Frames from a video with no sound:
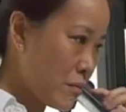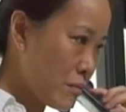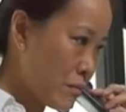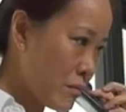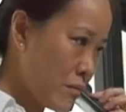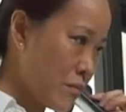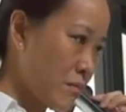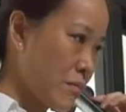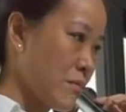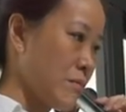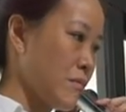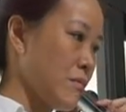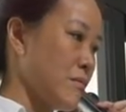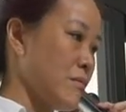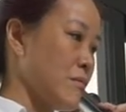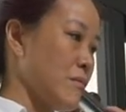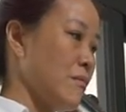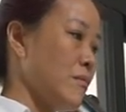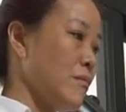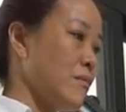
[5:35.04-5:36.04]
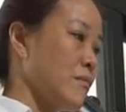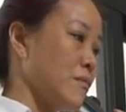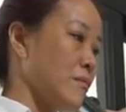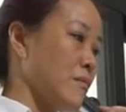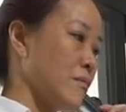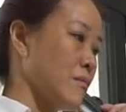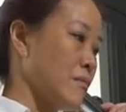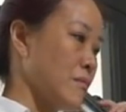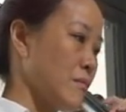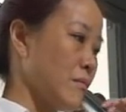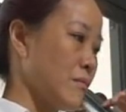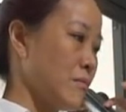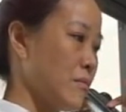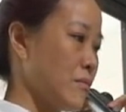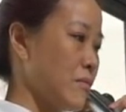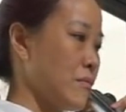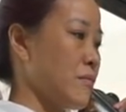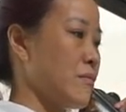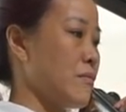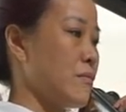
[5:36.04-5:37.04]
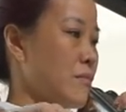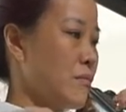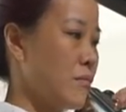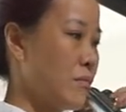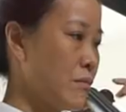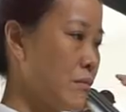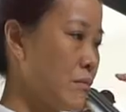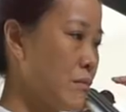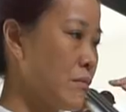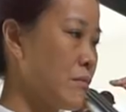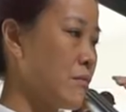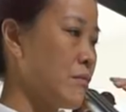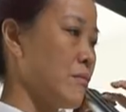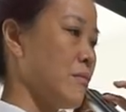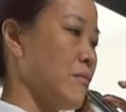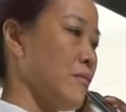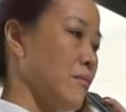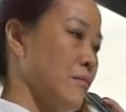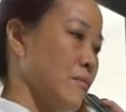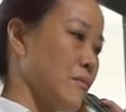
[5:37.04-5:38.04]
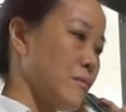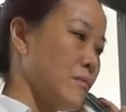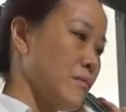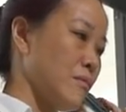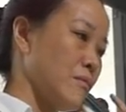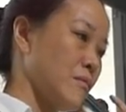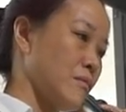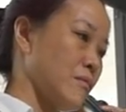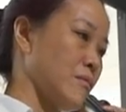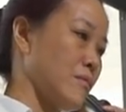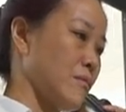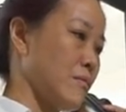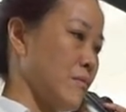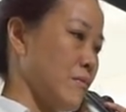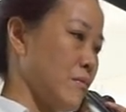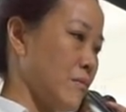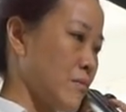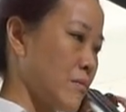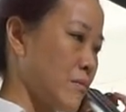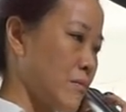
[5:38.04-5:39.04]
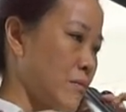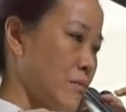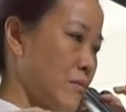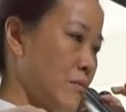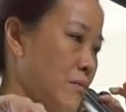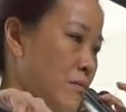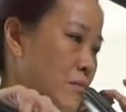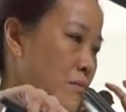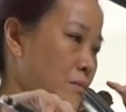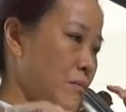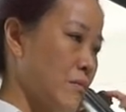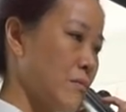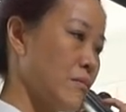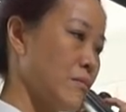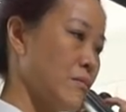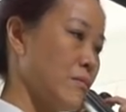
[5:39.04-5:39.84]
(no one is talking)